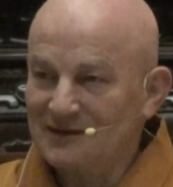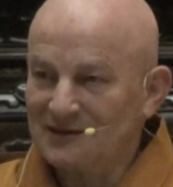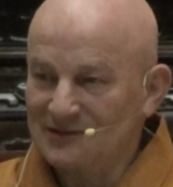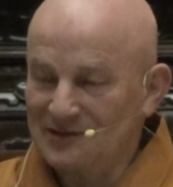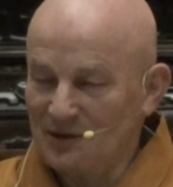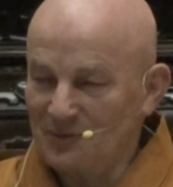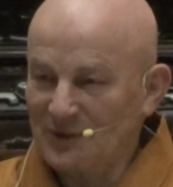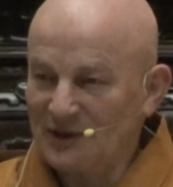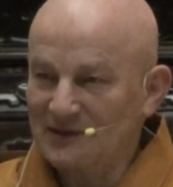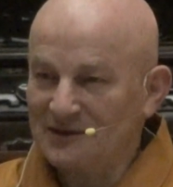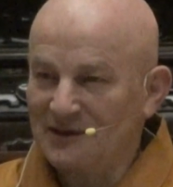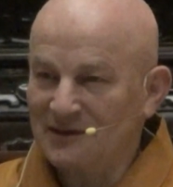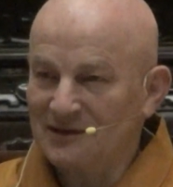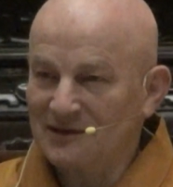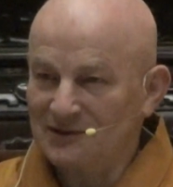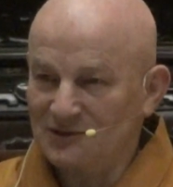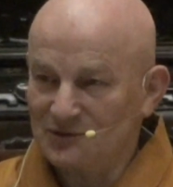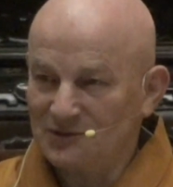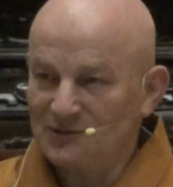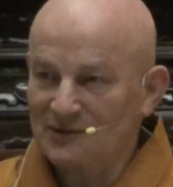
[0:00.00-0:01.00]
shamatha,
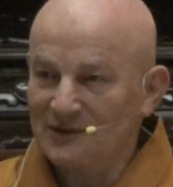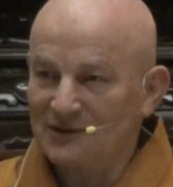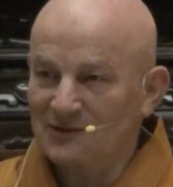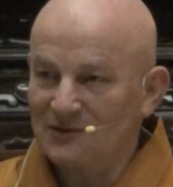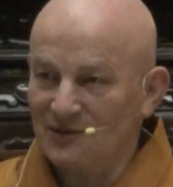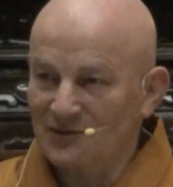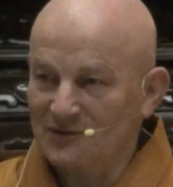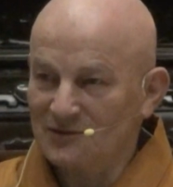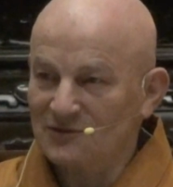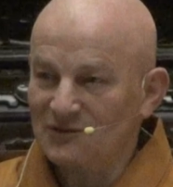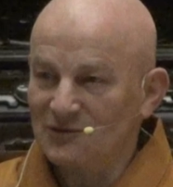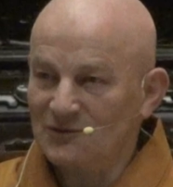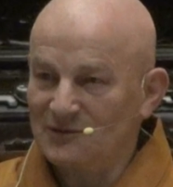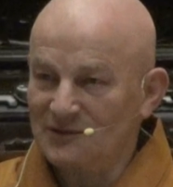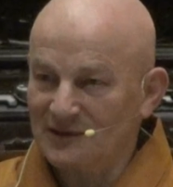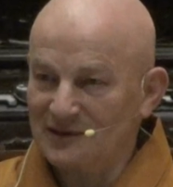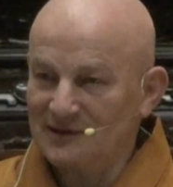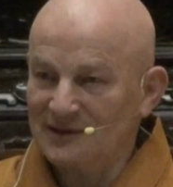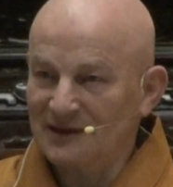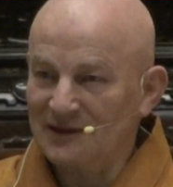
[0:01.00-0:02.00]
you can also
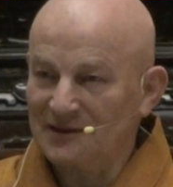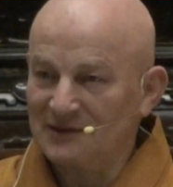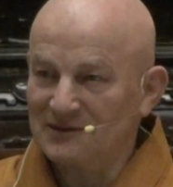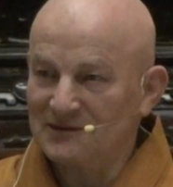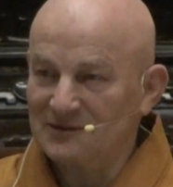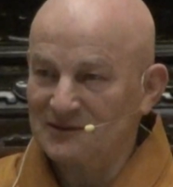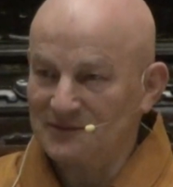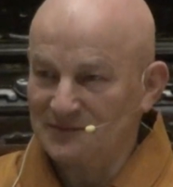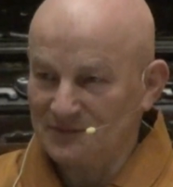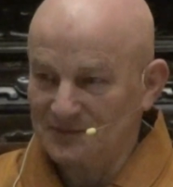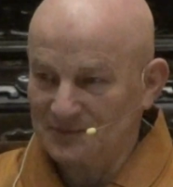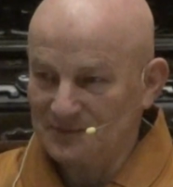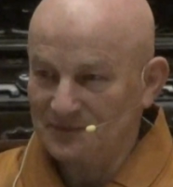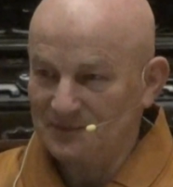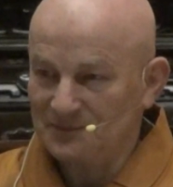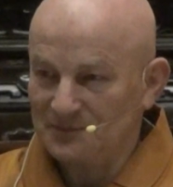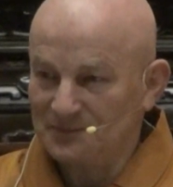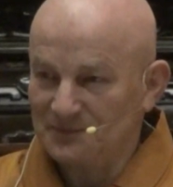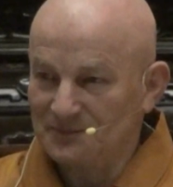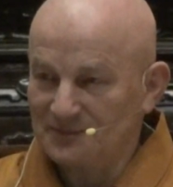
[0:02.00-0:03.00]
attain
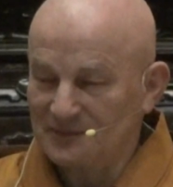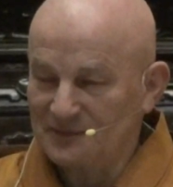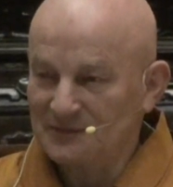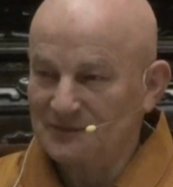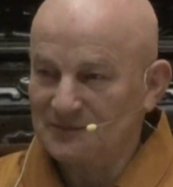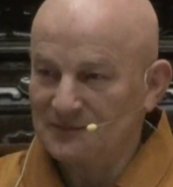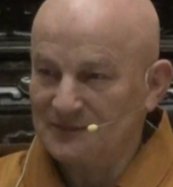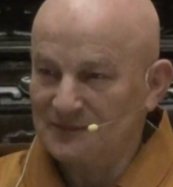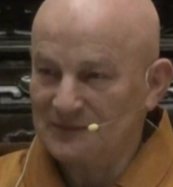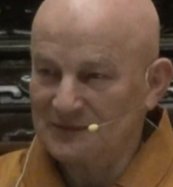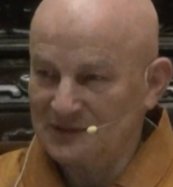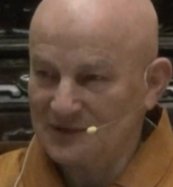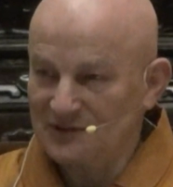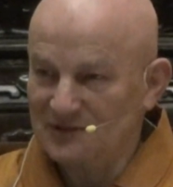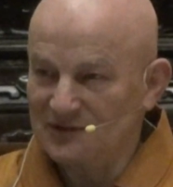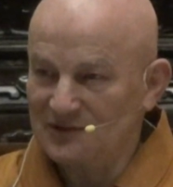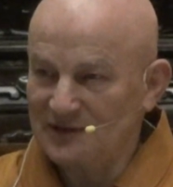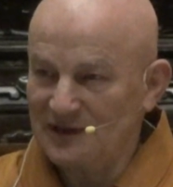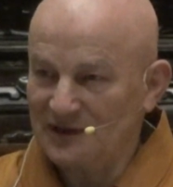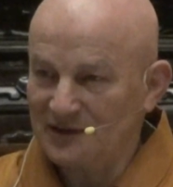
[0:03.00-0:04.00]
this
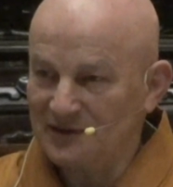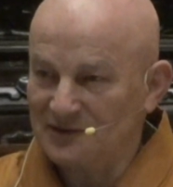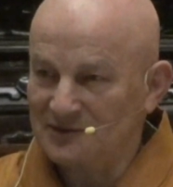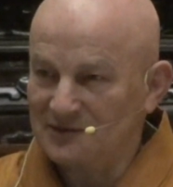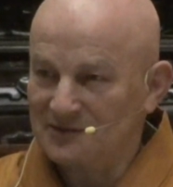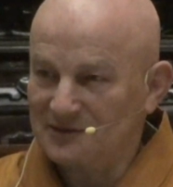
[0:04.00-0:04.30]
state